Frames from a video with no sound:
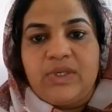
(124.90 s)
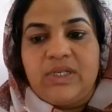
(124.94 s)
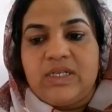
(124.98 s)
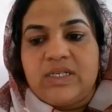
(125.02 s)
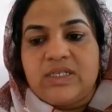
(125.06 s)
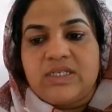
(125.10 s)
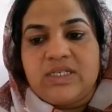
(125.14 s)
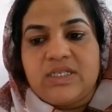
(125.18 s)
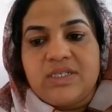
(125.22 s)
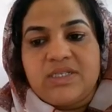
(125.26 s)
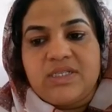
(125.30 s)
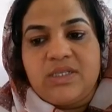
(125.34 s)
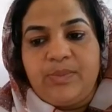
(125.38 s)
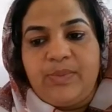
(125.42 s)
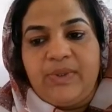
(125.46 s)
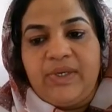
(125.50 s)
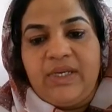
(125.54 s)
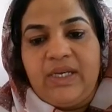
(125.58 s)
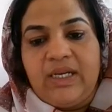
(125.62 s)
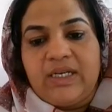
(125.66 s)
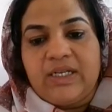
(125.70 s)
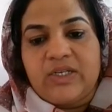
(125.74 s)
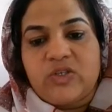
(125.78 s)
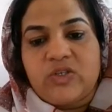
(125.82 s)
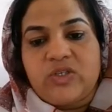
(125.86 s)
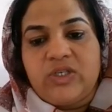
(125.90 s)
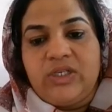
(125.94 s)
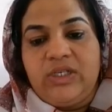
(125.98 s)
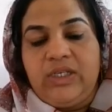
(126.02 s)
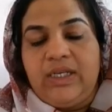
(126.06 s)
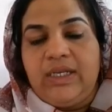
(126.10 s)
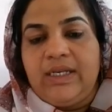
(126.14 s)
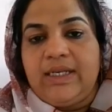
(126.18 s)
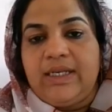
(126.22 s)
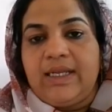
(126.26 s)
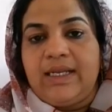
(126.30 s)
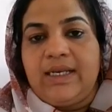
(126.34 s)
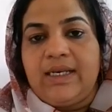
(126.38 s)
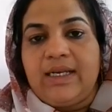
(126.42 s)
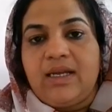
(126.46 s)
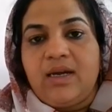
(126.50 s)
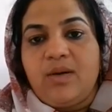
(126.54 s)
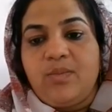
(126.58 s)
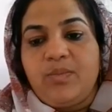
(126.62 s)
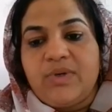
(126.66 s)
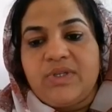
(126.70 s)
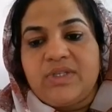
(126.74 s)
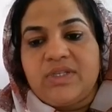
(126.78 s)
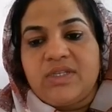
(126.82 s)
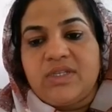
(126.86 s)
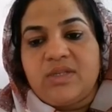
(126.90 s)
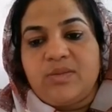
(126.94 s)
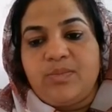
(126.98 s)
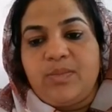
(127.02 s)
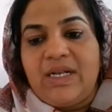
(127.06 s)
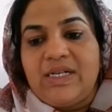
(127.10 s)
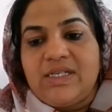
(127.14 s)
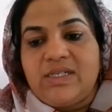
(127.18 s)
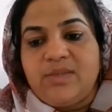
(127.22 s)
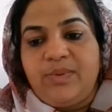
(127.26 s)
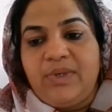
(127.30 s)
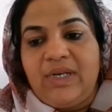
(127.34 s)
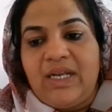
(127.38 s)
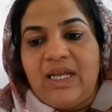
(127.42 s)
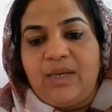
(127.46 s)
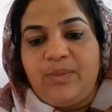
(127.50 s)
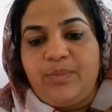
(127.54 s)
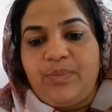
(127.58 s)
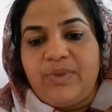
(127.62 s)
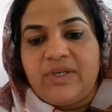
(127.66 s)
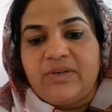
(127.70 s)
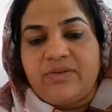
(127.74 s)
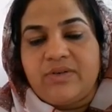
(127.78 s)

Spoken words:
in a TCP connection. It encompasses multiple IP